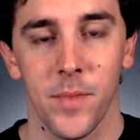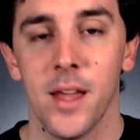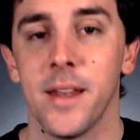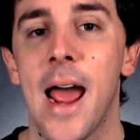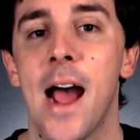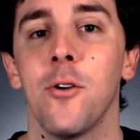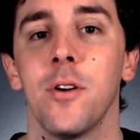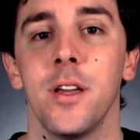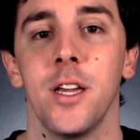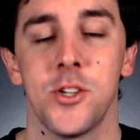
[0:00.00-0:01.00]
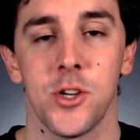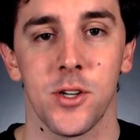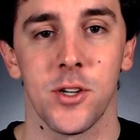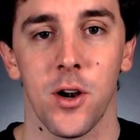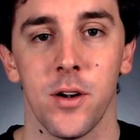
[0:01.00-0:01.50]
Now it's your
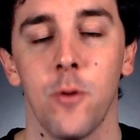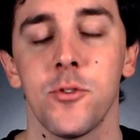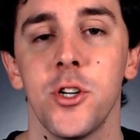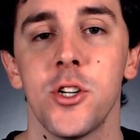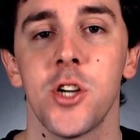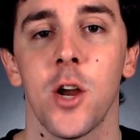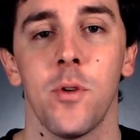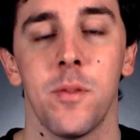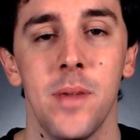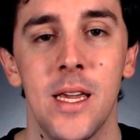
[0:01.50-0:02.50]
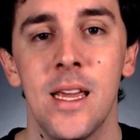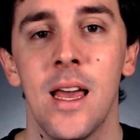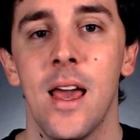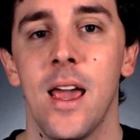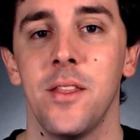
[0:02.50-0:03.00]
turn. I want you to share with me
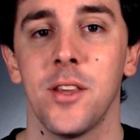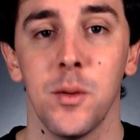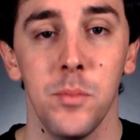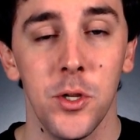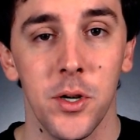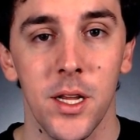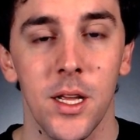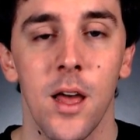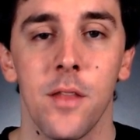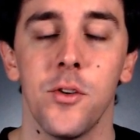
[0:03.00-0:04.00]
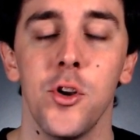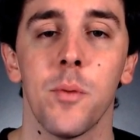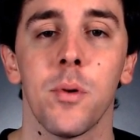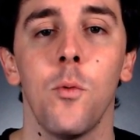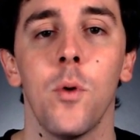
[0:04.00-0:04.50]
and the community the number
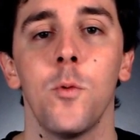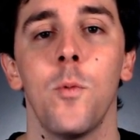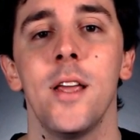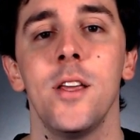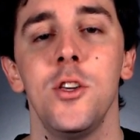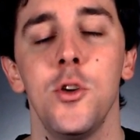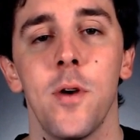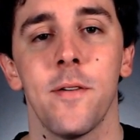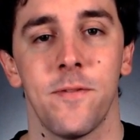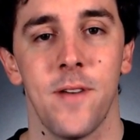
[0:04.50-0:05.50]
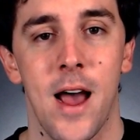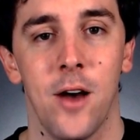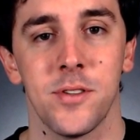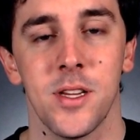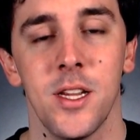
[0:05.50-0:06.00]
1 way you have
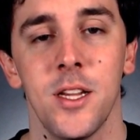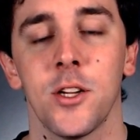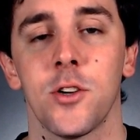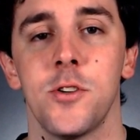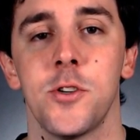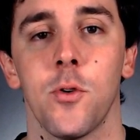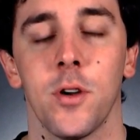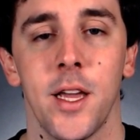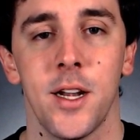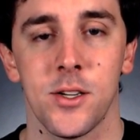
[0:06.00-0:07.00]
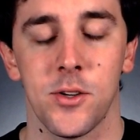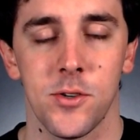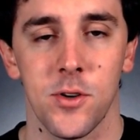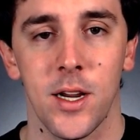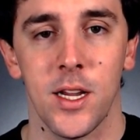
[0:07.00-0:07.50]
found to increase your organic search
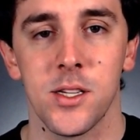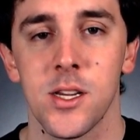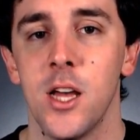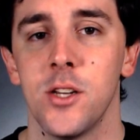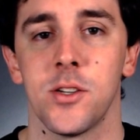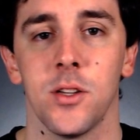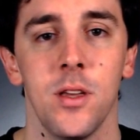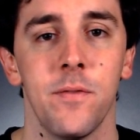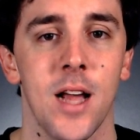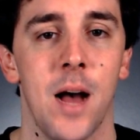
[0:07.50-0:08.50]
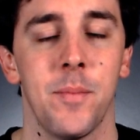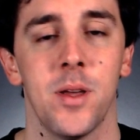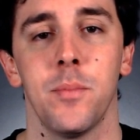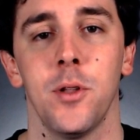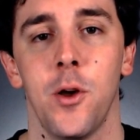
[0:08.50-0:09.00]
rankings. Just leave a comment
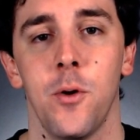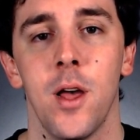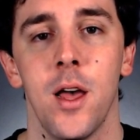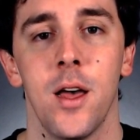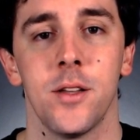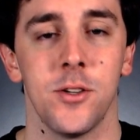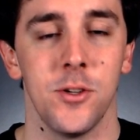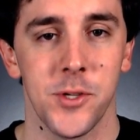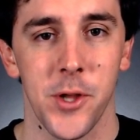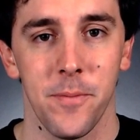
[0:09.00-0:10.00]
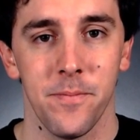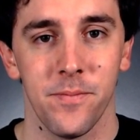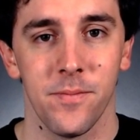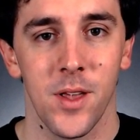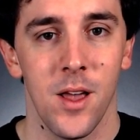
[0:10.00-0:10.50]
below to do so.
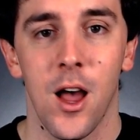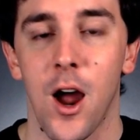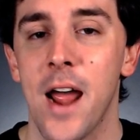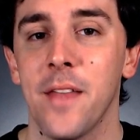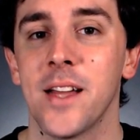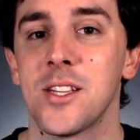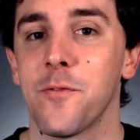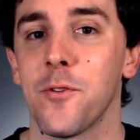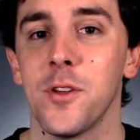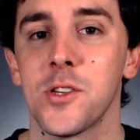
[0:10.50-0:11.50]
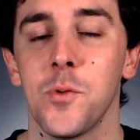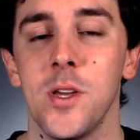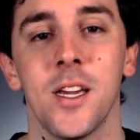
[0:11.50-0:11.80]
Alright, that's it for this week.